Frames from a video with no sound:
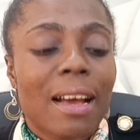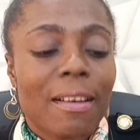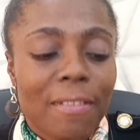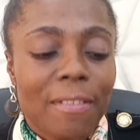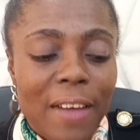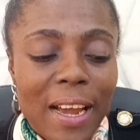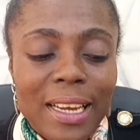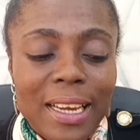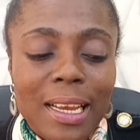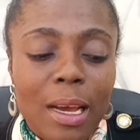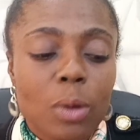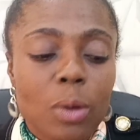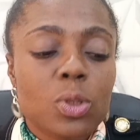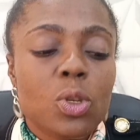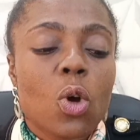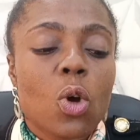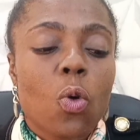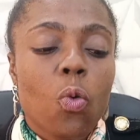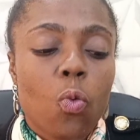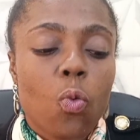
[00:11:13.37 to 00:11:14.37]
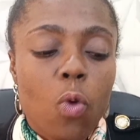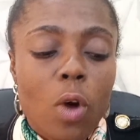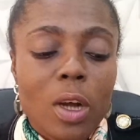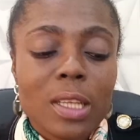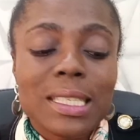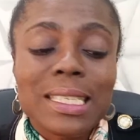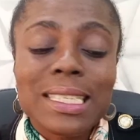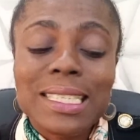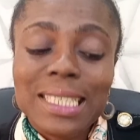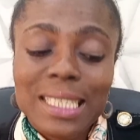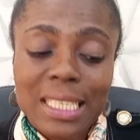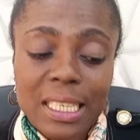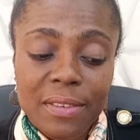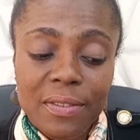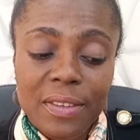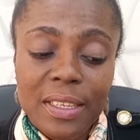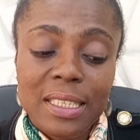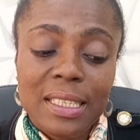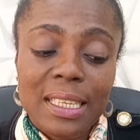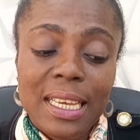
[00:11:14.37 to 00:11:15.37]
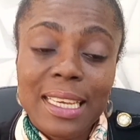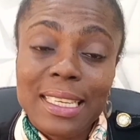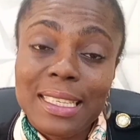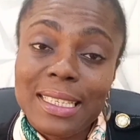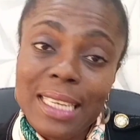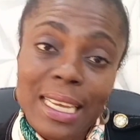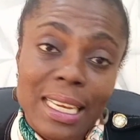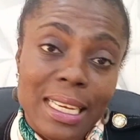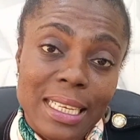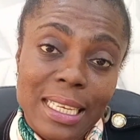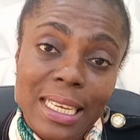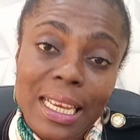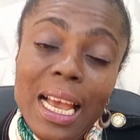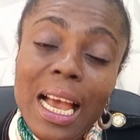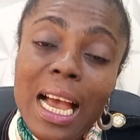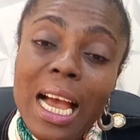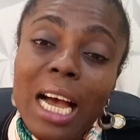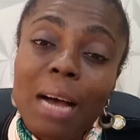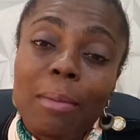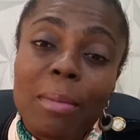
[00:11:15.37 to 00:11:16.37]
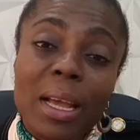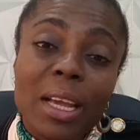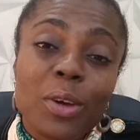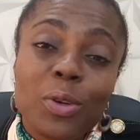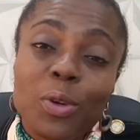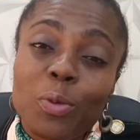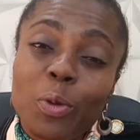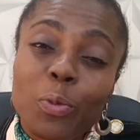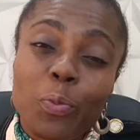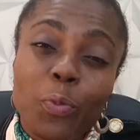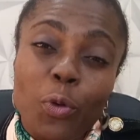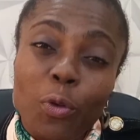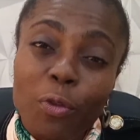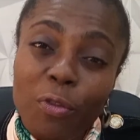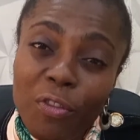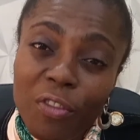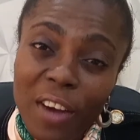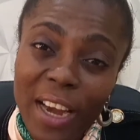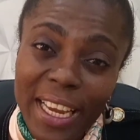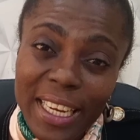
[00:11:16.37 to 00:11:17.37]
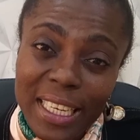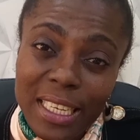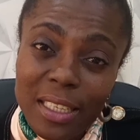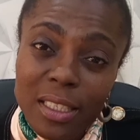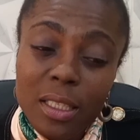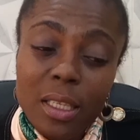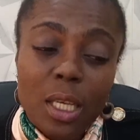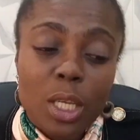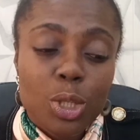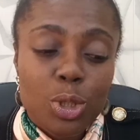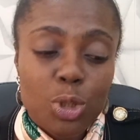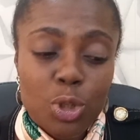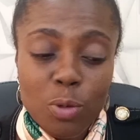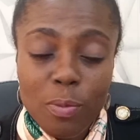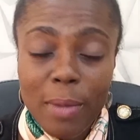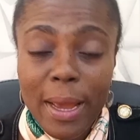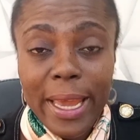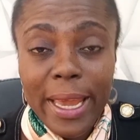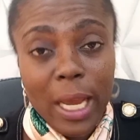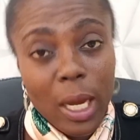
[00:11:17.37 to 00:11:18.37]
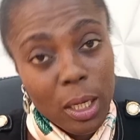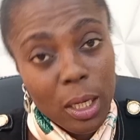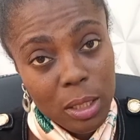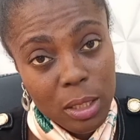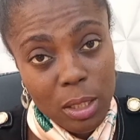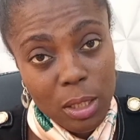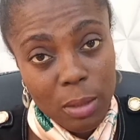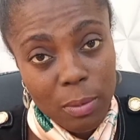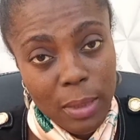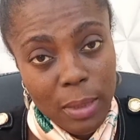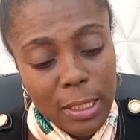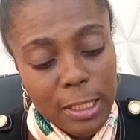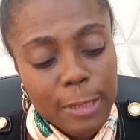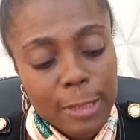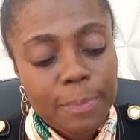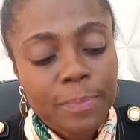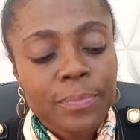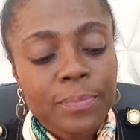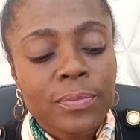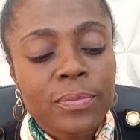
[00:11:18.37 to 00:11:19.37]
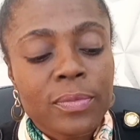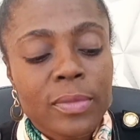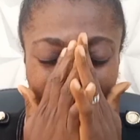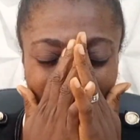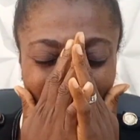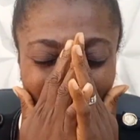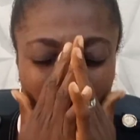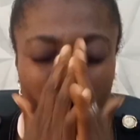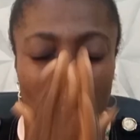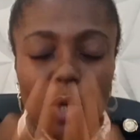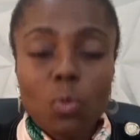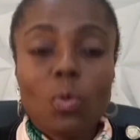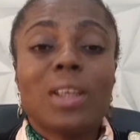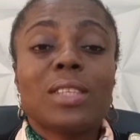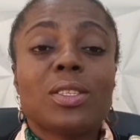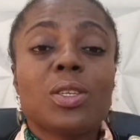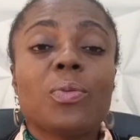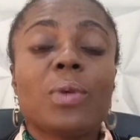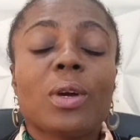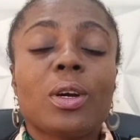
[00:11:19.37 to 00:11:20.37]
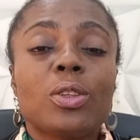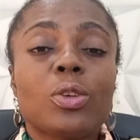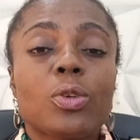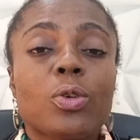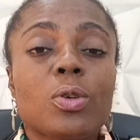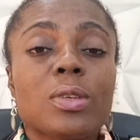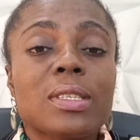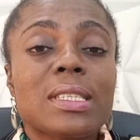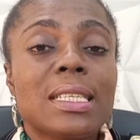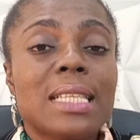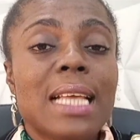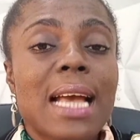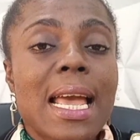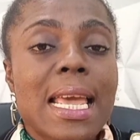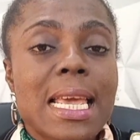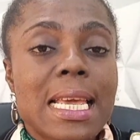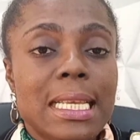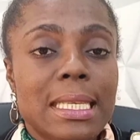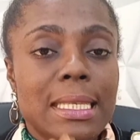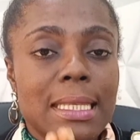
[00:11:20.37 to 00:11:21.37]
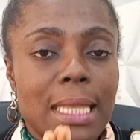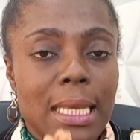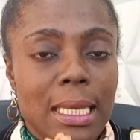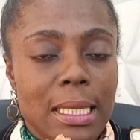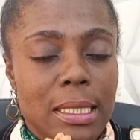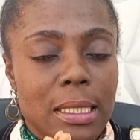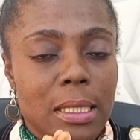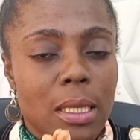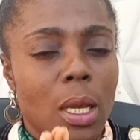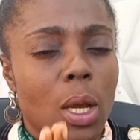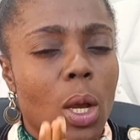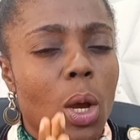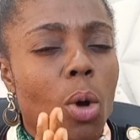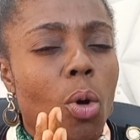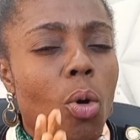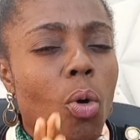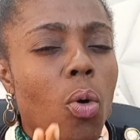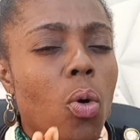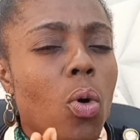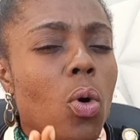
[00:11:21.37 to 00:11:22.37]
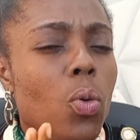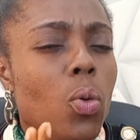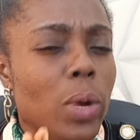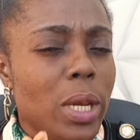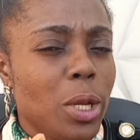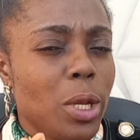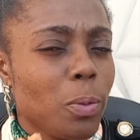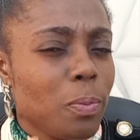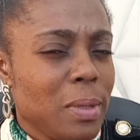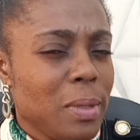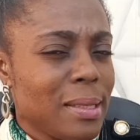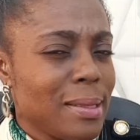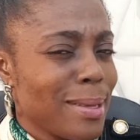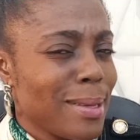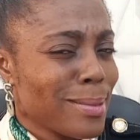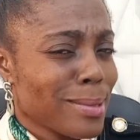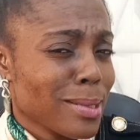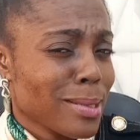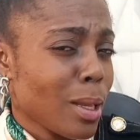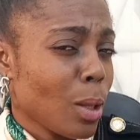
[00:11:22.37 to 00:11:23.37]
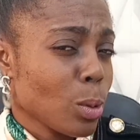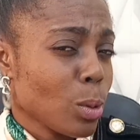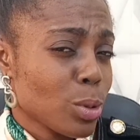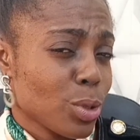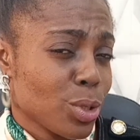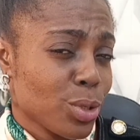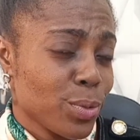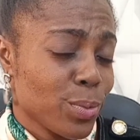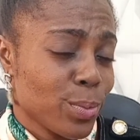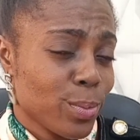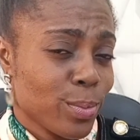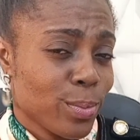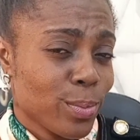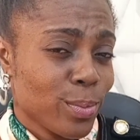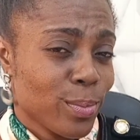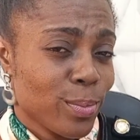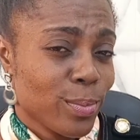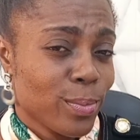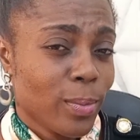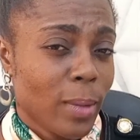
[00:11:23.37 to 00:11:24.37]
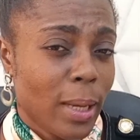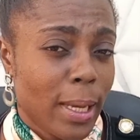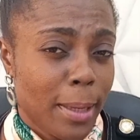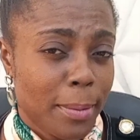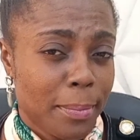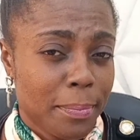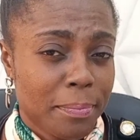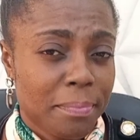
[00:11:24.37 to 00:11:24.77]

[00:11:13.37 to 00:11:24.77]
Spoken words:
find out what service exactly am I going to be providing to my customers. The third question we're going to consider is this: who will your business sell to? Yeah,